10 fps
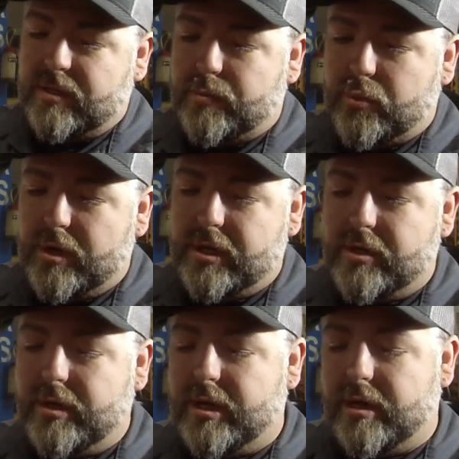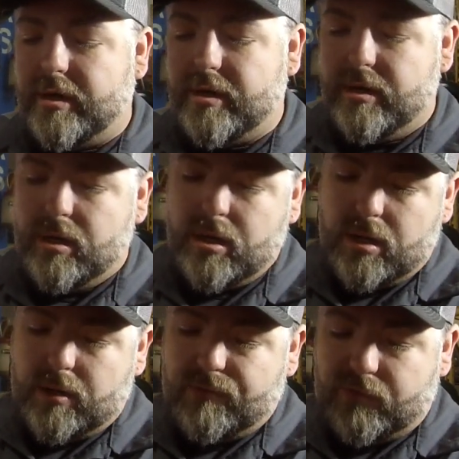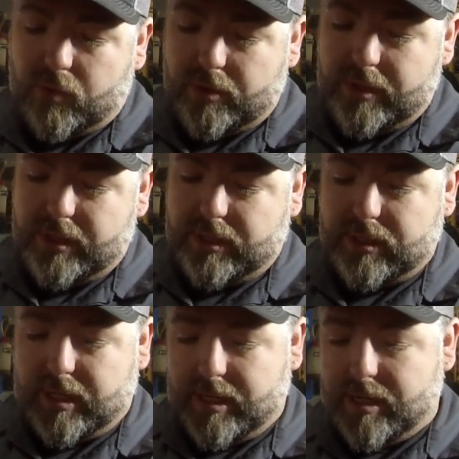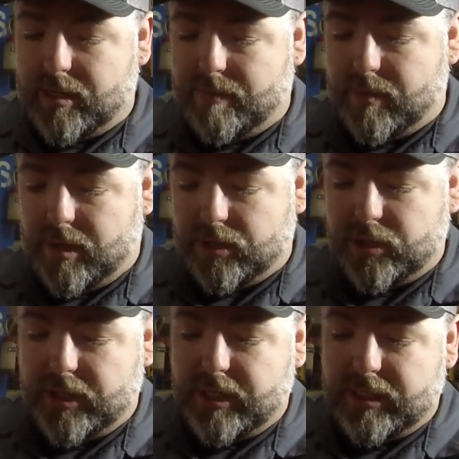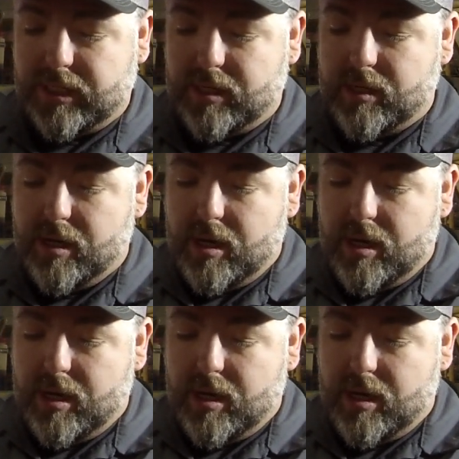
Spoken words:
pretty good here for this. I'll show you this here.